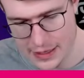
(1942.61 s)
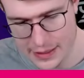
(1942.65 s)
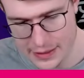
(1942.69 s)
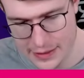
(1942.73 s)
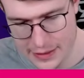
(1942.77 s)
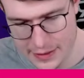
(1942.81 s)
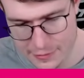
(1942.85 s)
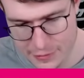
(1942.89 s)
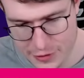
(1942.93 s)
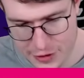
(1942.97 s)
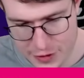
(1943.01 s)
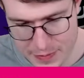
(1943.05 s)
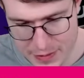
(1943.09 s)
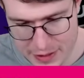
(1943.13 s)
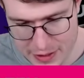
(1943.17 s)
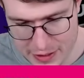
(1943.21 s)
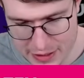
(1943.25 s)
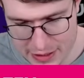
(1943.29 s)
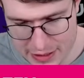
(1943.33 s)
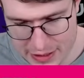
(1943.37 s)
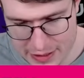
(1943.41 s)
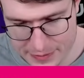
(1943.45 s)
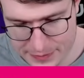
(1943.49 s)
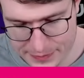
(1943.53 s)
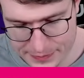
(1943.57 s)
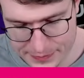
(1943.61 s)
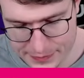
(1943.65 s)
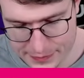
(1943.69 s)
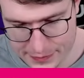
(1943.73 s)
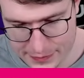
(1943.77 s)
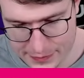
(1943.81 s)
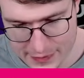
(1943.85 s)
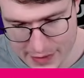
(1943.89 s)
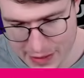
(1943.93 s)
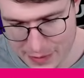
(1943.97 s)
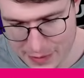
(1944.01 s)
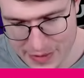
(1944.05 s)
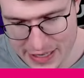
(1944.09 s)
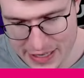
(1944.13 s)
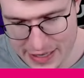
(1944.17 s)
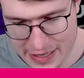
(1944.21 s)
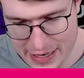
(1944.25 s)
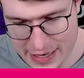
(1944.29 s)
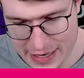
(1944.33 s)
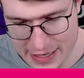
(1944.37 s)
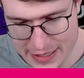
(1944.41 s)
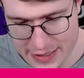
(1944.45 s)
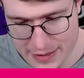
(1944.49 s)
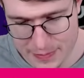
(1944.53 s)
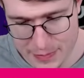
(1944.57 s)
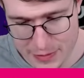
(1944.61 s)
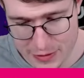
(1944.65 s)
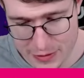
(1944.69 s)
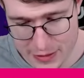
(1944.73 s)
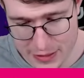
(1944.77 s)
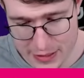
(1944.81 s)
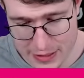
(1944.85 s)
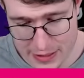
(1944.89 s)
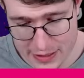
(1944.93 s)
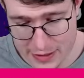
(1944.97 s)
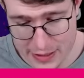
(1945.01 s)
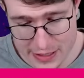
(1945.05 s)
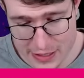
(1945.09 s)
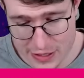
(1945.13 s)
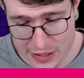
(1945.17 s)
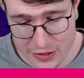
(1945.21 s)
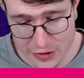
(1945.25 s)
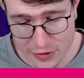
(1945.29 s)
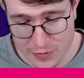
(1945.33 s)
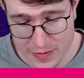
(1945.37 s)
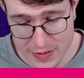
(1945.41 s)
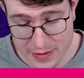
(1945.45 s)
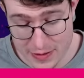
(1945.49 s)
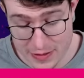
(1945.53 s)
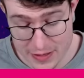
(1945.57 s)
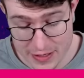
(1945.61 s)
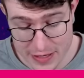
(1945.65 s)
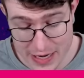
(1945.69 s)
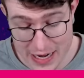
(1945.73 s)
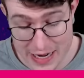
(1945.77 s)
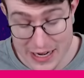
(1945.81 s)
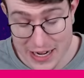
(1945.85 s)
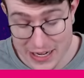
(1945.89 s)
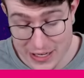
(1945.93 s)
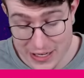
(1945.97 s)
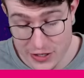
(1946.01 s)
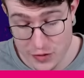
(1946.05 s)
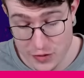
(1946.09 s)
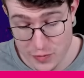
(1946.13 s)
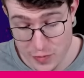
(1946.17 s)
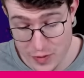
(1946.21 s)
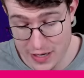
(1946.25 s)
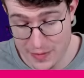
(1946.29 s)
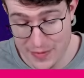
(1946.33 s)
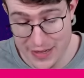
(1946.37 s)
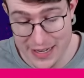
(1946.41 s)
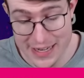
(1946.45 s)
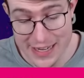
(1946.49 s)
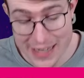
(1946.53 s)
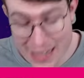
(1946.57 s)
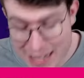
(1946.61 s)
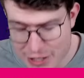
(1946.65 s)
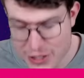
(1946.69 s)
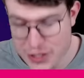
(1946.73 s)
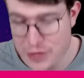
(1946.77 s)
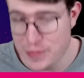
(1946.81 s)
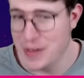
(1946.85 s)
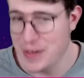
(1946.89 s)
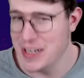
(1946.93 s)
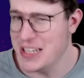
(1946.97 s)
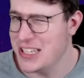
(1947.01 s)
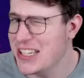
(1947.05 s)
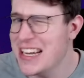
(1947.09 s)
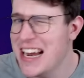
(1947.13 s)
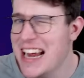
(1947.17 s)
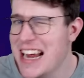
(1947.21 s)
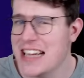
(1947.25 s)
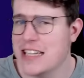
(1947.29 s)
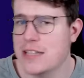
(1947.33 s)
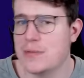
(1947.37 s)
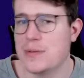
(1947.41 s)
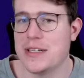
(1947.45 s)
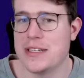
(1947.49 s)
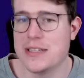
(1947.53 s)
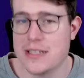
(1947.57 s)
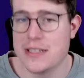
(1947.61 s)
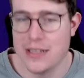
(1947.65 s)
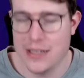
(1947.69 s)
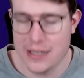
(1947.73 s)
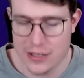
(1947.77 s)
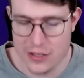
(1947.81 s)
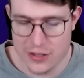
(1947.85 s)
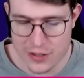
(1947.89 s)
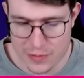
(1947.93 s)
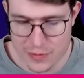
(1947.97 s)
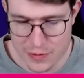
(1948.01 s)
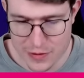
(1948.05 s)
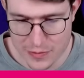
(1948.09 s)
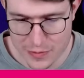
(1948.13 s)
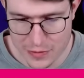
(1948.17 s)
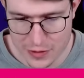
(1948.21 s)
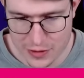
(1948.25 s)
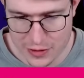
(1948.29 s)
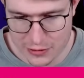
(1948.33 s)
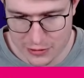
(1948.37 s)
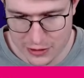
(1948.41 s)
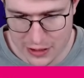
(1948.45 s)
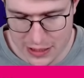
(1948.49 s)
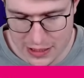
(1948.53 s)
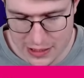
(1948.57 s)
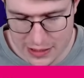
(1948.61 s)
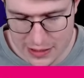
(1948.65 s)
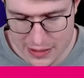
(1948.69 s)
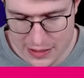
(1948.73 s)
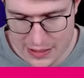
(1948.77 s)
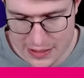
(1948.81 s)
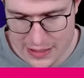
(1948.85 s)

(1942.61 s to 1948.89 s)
Evo Spirit. I mean like Ice Spirit. Electric Spirit. Electric Spirit. I mean Electric Spirit. It's not Ice Spirit. It's Electric Spirit Mortar Royale.